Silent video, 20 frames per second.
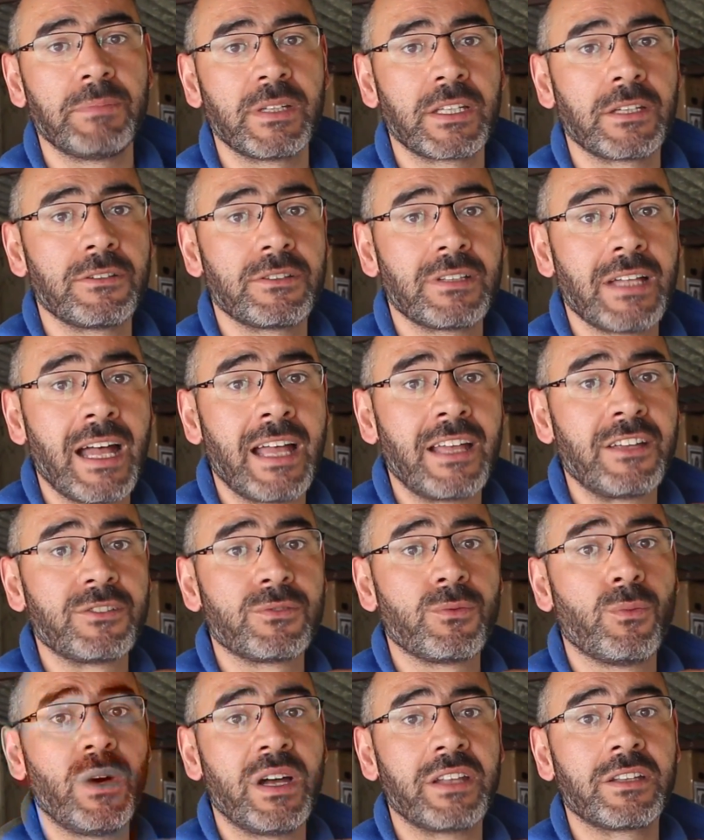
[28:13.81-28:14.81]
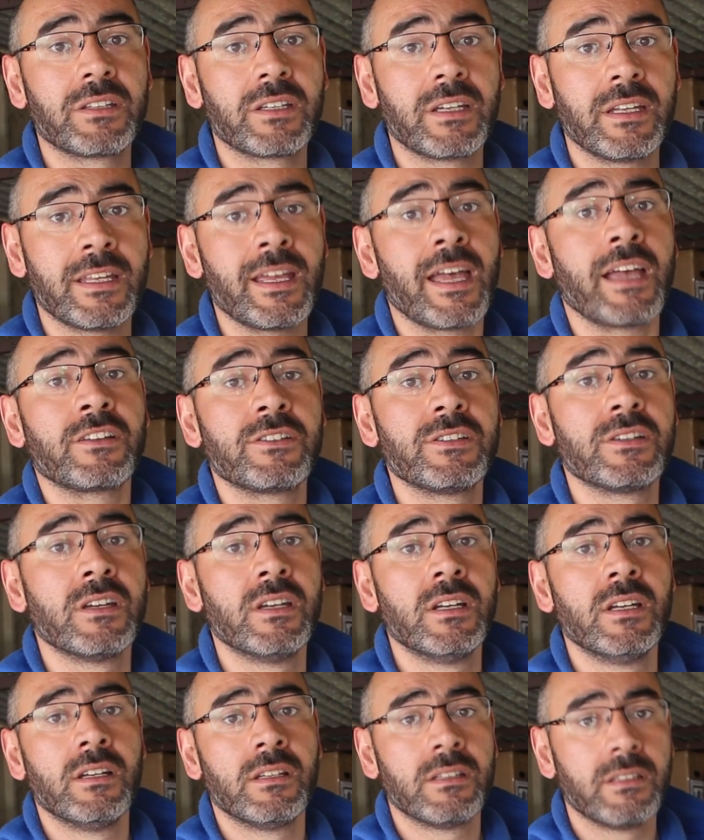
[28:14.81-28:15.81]
because that is what connects
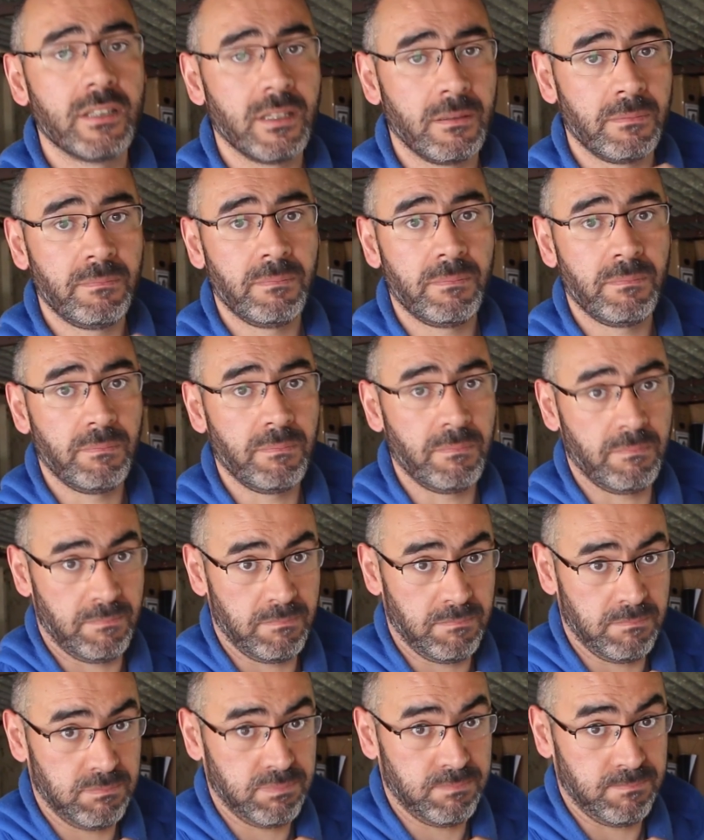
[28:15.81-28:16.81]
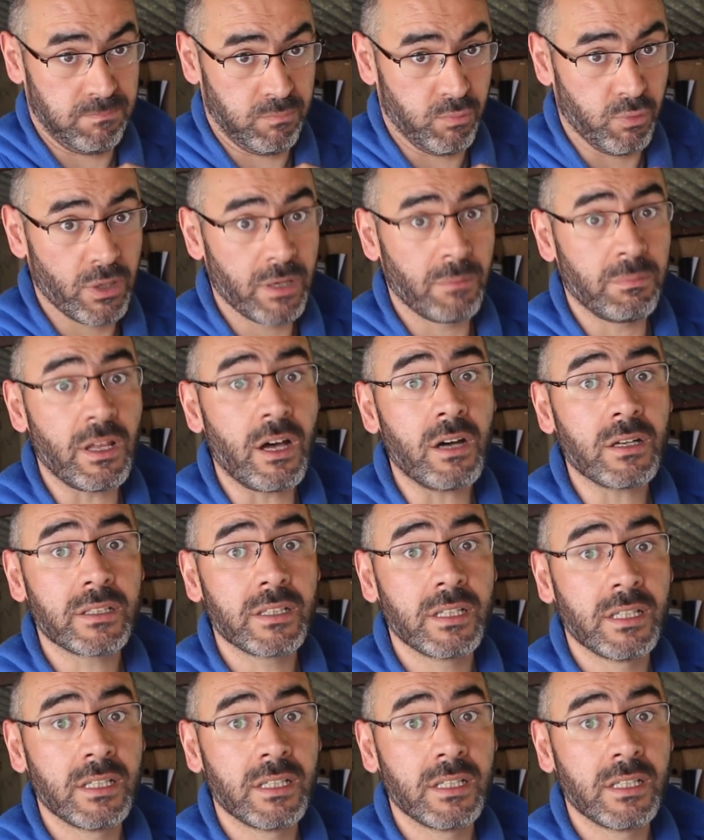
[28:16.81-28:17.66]
the water block